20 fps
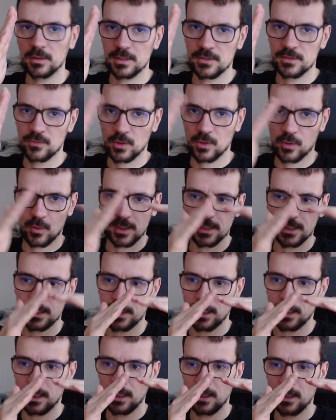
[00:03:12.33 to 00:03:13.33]
this
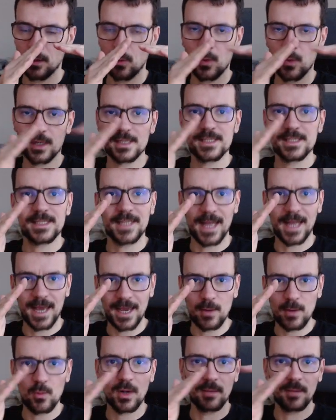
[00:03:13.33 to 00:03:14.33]
frequency will
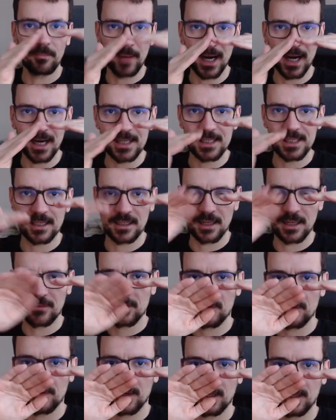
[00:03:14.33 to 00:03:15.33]
stay, will pass, and
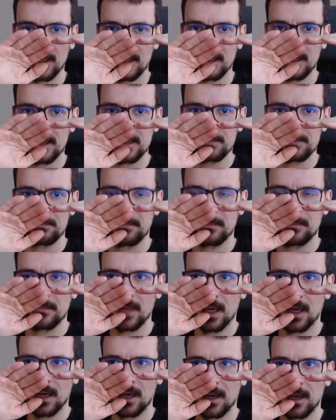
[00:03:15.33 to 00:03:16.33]
everything that is
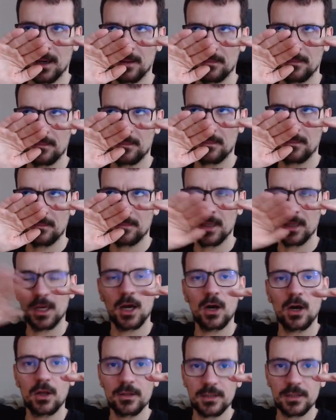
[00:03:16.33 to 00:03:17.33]

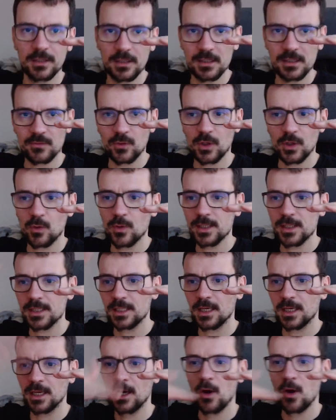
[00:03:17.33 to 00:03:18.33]
beyond this
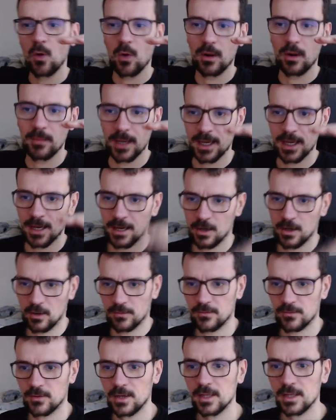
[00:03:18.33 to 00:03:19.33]
frequency will be cut
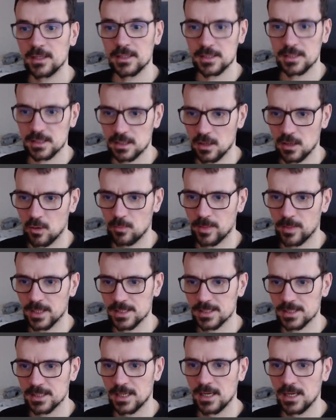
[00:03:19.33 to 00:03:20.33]
off. This is low
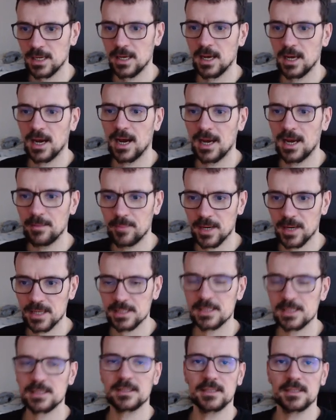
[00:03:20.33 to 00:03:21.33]
pass. High
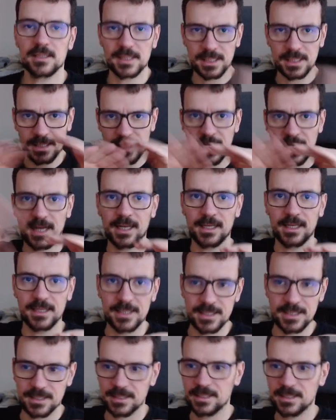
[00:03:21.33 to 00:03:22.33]
pass is exactly
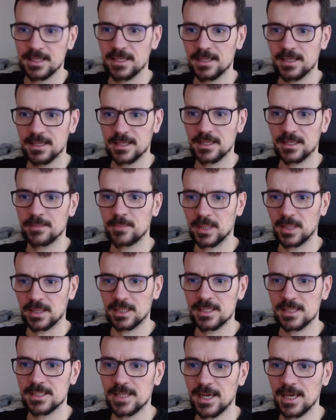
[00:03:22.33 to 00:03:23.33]
this, but
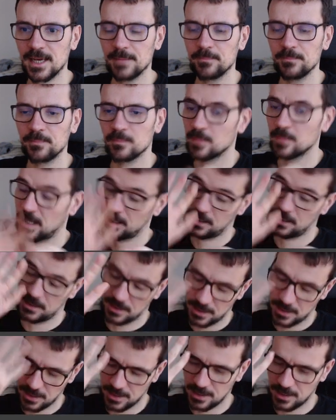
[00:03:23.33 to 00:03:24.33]
the same, but
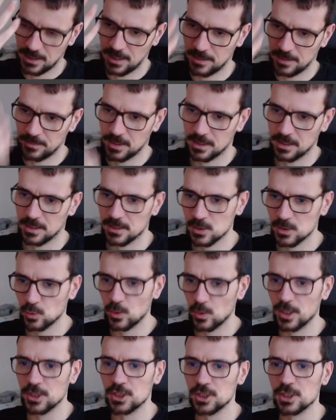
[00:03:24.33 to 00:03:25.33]
I mean
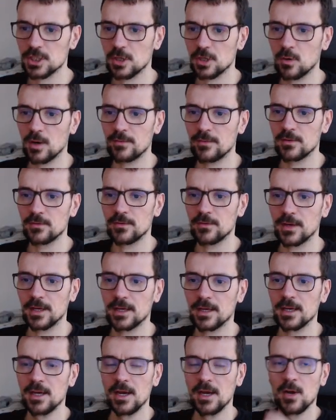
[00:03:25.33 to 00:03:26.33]
switch, so
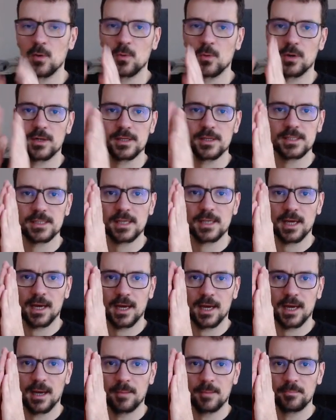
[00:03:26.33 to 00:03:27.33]
everything what is
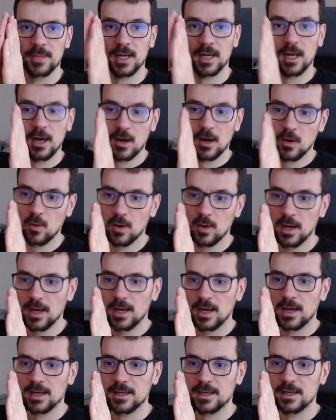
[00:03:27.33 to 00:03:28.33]
below
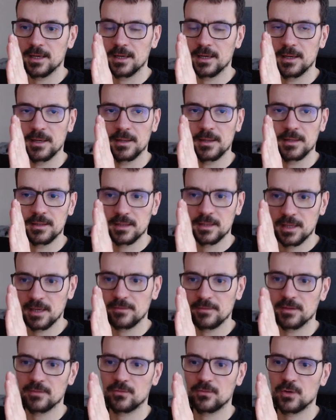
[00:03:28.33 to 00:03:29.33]

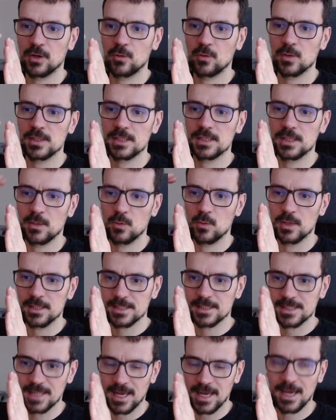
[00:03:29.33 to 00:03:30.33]
given frequency will
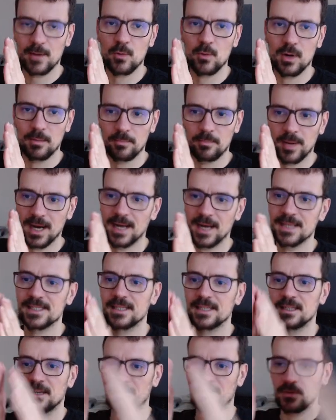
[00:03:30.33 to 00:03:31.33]
stay, will pass,
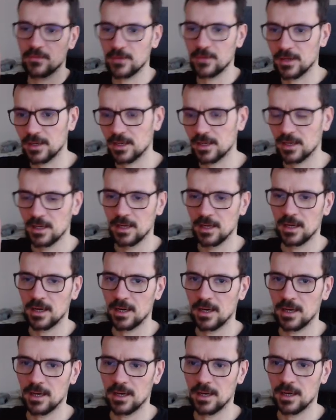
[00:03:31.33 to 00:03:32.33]
and everything
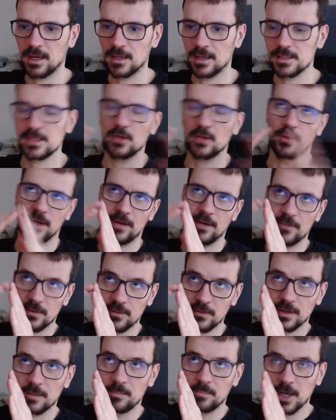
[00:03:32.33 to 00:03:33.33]

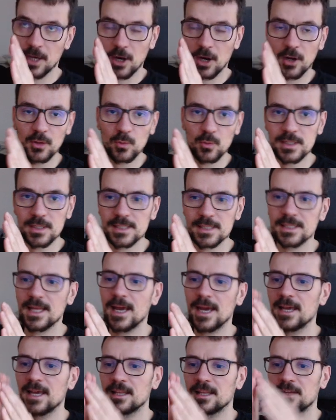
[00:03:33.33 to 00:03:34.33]
beyond will
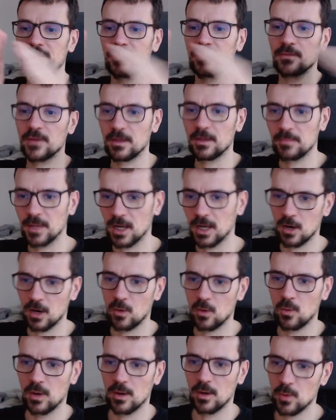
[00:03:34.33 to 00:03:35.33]
stay, and everything
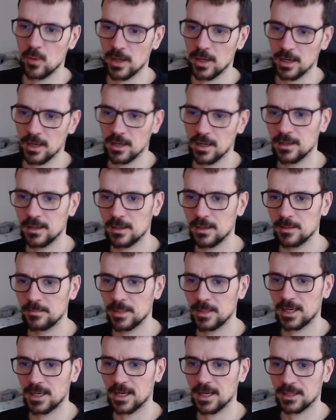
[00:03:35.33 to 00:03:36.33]
below will
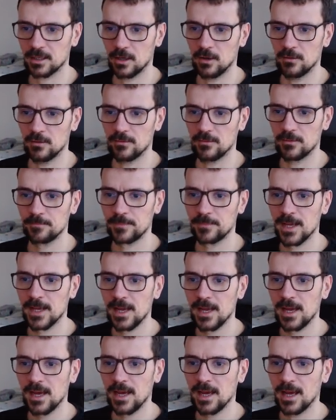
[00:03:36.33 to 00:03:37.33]
be cut off.
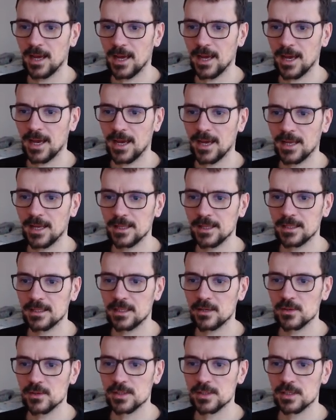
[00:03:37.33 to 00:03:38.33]
And
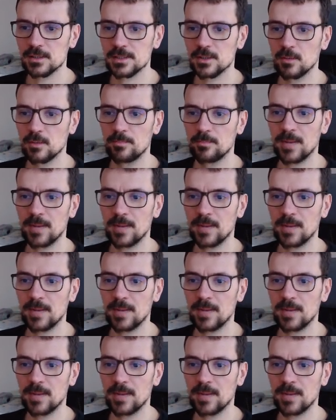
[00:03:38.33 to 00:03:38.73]
there is also